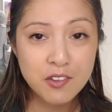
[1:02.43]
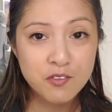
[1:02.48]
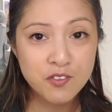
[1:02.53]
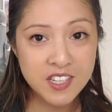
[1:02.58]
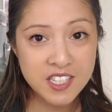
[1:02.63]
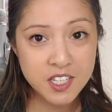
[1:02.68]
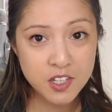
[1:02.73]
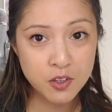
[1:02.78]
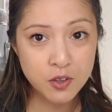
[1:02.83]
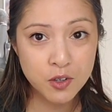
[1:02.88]

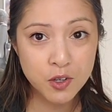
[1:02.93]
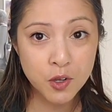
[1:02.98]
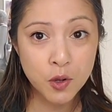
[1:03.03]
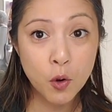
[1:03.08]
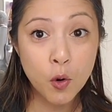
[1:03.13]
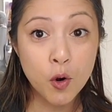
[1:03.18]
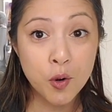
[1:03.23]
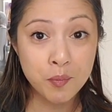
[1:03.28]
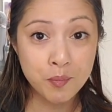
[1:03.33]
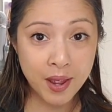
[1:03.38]
Physical
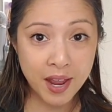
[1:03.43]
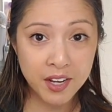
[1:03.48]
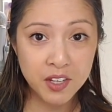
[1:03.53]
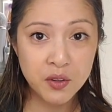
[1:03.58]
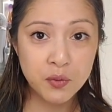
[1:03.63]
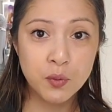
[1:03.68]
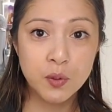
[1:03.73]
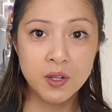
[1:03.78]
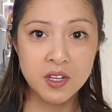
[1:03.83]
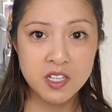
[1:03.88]
or
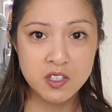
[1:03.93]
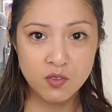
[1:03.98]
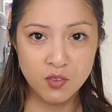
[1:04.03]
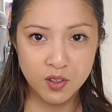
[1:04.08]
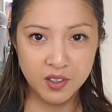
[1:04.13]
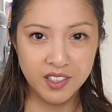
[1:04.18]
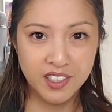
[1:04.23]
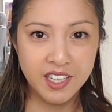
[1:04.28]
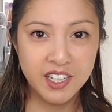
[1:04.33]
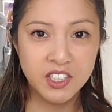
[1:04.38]
manual
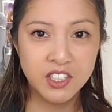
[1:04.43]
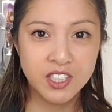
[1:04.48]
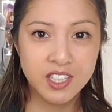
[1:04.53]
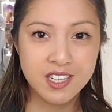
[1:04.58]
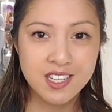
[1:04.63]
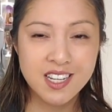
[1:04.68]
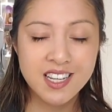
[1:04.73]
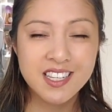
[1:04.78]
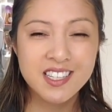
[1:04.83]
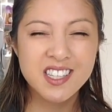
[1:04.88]

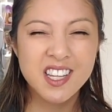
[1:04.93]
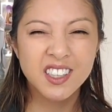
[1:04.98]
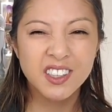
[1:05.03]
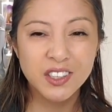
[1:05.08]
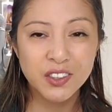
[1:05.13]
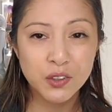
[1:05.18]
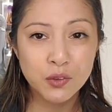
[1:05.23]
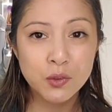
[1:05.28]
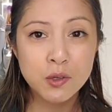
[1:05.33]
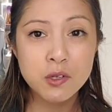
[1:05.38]
exfoliation is the
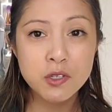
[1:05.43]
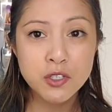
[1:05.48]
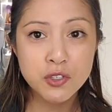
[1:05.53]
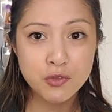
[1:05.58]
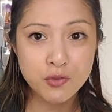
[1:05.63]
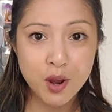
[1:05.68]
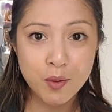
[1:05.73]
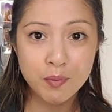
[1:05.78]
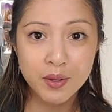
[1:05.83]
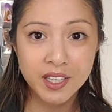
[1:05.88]
literal
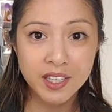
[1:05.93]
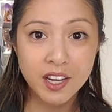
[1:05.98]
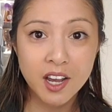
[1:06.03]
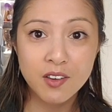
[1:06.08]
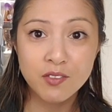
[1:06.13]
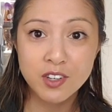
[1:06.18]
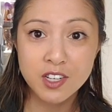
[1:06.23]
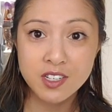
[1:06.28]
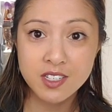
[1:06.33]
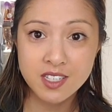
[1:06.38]
scrubbing
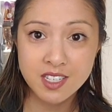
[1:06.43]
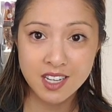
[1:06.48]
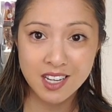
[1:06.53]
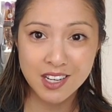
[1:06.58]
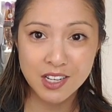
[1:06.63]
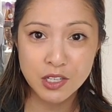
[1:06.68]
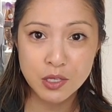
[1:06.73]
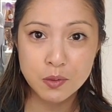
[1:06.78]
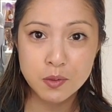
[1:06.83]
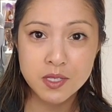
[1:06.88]
of your
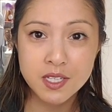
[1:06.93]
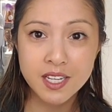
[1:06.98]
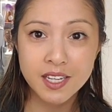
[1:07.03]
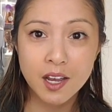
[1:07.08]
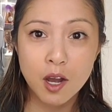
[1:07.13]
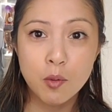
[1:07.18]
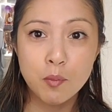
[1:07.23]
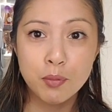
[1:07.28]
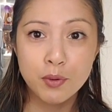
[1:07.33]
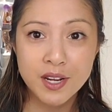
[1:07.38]
skin using
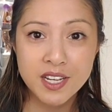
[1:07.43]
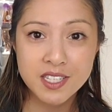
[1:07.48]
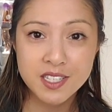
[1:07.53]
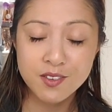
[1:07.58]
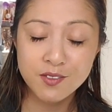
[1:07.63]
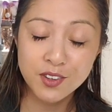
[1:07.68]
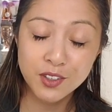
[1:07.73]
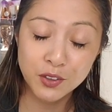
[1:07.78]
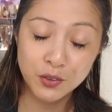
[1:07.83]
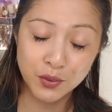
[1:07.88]

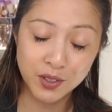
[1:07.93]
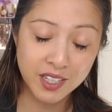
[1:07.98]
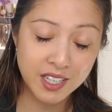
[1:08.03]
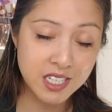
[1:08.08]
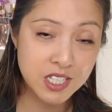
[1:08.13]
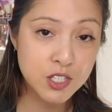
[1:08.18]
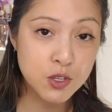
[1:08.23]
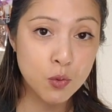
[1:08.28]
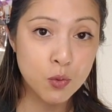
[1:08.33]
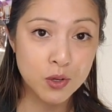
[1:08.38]
abrasive
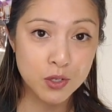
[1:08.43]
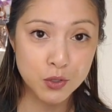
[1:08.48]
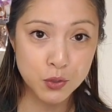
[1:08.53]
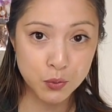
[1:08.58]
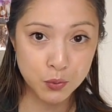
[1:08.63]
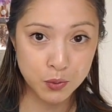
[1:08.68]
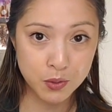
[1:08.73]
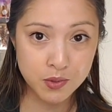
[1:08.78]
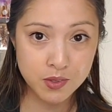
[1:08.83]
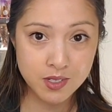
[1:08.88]
ingredients or
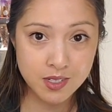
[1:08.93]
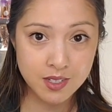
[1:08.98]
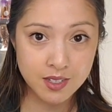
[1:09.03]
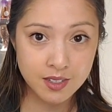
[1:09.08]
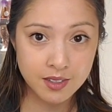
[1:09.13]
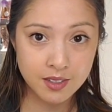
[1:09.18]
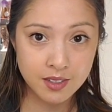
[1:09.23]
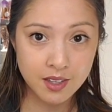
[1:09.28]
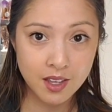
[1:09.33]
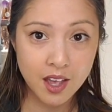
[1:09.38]
tools.
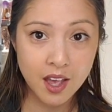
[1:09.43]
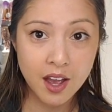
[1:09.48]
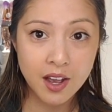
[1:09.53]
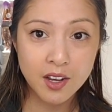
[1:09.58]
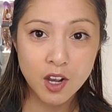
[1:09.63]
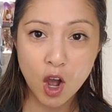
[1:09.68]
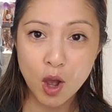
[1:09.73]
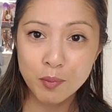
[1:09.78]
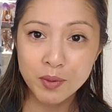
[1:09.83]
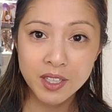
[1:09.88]

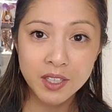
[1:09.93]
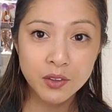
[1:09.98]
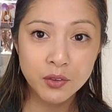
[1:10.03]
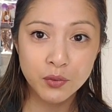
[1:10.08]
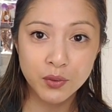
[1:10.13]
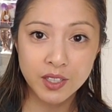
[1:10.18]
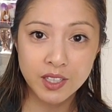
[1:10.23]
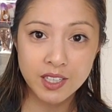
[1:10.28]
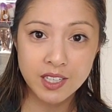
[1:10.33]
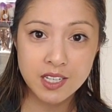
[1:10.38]
Common
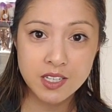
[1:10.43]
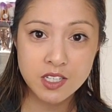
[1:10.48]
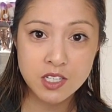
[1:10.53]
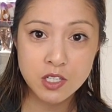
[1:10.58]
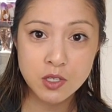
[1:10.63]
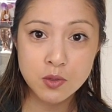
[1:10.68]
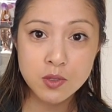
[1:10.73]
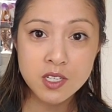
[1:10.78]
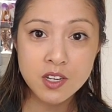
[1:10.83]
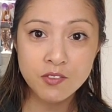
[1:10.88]
ingredients
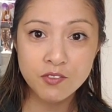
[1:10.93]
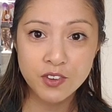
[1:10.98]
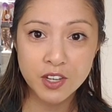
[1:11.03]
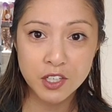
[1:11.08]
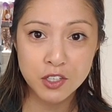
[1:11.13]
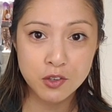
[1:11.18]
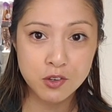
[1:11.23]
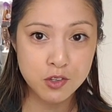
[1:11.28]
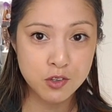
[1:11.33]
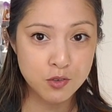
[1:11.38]
used in
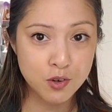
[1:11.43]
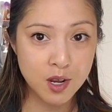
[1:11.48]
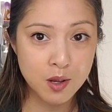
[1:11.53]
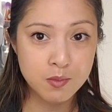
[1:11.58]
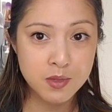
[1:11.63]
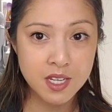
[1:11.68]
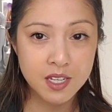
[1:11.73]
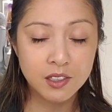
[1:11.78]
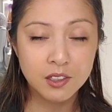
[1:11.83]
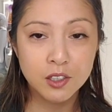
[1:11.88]
facial
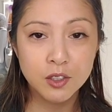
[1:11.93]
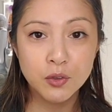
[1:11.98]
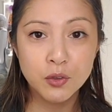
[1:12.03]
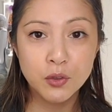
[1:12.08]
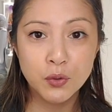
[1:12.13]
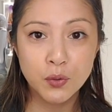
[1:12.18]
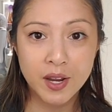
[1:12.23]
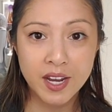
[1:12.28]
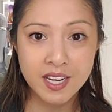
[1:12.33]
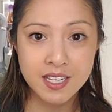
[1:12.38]
scrubs include
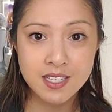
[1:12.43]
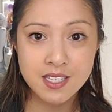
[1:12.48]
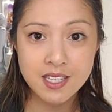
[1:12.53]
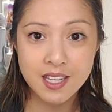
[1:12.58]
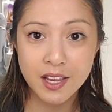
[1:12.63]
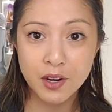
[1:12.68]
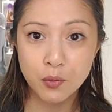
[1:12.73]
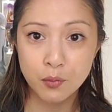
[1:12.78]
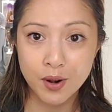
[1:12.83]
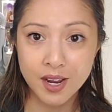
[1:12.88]
grains
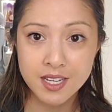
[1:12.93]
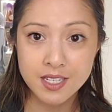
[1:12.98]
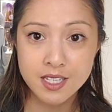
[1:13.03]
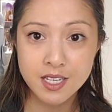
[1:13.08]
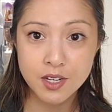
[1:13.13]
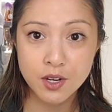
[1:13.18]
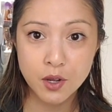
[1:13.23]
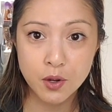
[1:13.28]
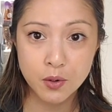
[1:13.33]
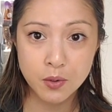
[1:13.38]
like rice
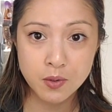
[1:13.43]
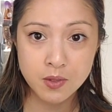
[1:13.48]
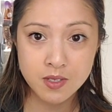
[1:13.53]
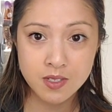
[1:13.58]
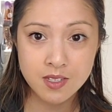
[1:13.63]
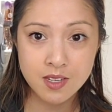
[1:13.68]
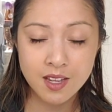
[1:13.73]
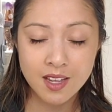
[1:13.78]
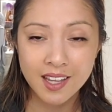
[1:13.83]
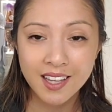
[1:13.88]
and
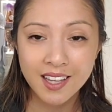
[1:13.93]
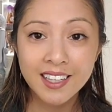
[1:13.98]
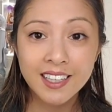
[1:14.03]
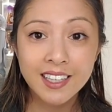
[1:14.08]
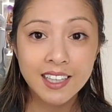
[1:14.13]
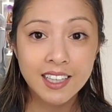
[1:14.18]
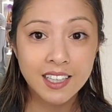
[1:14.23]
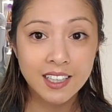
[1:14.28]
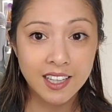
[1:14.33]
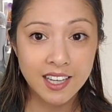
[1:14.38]
oats,
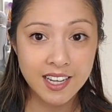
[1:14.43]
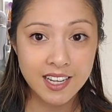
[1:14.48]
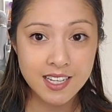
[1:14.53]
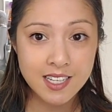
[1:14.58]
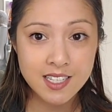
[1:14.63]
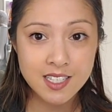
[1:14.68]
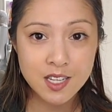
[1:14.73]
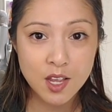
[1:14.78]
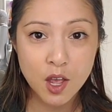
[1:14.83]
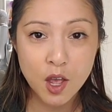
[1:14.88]

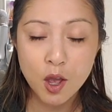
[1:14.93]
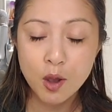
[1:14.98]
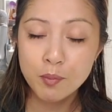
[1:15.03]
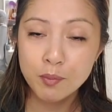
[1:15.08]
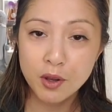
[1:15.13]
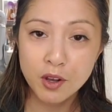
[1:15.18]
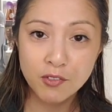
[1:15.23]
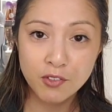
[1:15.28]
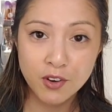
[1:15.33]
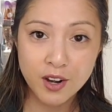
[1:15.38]
clays,
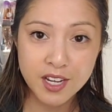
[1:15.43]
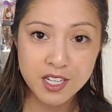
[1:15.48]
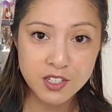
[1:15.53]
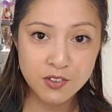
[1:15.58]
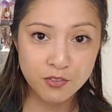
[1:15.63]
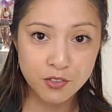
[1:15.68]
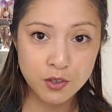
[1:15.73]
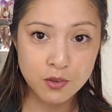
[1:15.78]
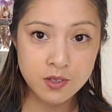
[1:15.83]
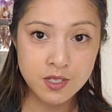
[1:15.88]
pulverized
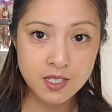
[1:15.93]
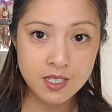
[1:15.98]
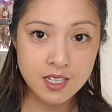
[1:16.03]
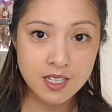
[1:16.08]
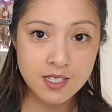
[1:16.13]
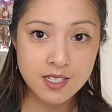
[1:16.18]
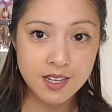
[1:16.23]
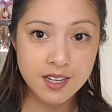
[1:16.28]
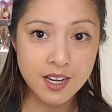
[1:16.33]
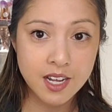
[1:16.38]
fruit
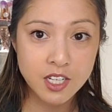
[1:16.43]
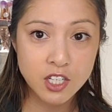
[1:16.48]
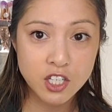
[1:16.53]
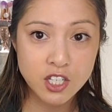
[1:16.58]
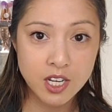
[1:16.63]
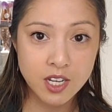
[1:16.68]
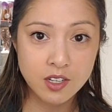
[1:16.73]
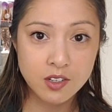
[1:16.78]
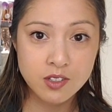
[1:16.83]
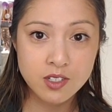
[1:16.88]
seeds and
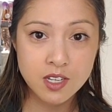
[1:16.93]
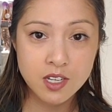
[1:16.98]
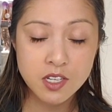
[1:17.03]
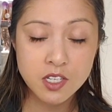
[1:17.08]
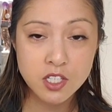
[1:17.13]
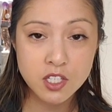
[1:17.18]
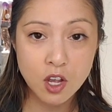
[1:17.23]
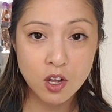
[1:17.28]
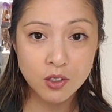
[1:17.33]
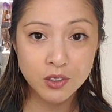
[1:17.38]
nutshells,
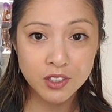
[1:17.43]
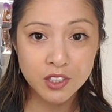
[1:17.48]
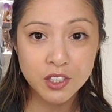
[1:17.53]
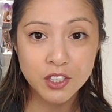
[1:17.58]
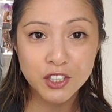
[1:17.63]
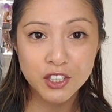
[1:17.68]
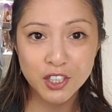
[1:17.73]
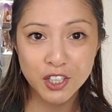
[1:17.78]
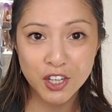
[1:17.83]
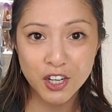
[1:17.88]
salt,
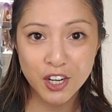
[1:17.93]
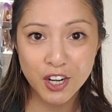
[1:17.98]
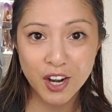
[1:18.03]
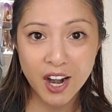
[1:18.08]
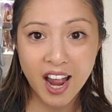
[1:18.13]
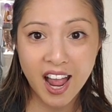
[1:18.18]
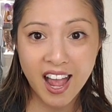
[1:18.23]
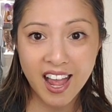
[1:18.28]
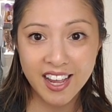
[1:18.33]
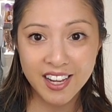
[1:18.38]
sugar,
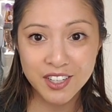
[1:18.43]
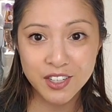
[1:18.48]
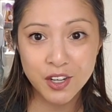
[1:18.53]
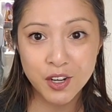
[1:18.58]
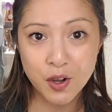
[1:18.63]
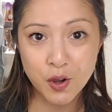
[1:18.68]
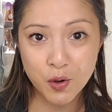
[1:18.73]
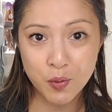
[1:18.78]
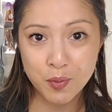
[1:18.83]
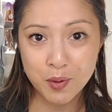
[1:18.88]
and
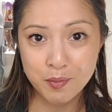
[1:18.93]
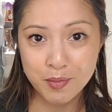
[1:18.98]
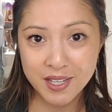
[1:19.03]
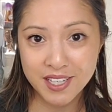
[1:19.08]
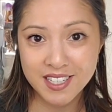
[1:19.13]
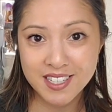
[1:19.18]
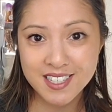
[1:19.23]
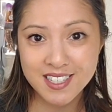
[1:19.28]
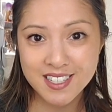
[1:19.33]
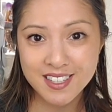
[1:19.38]
jojoba
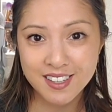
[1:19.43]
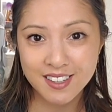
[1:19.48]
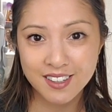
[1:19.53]
beads.